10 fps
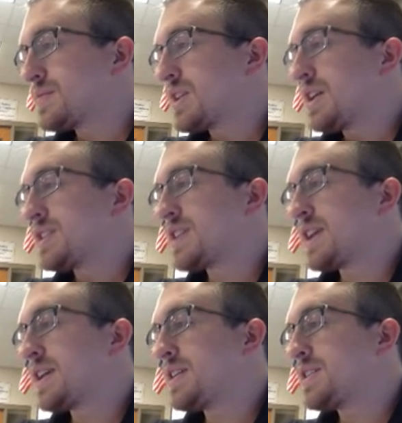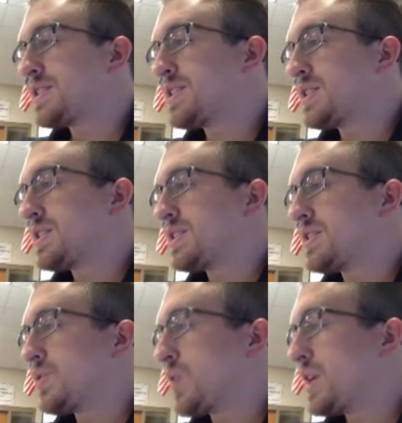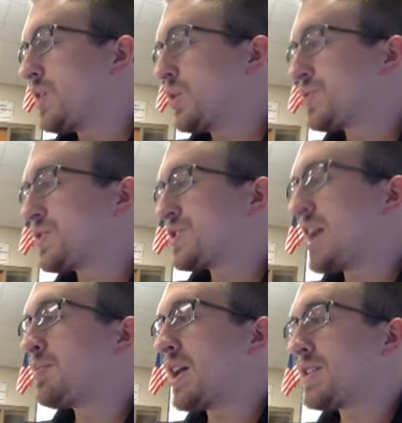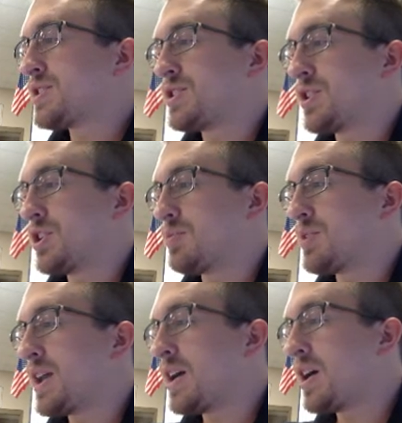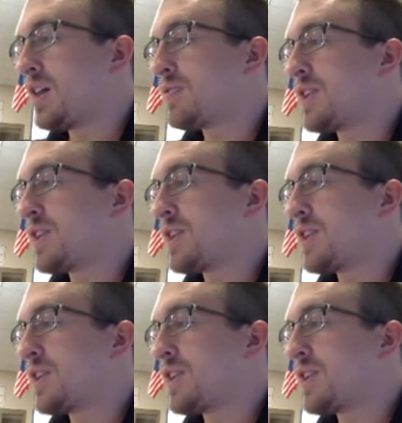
second y equals for stat plots to turn your plot off,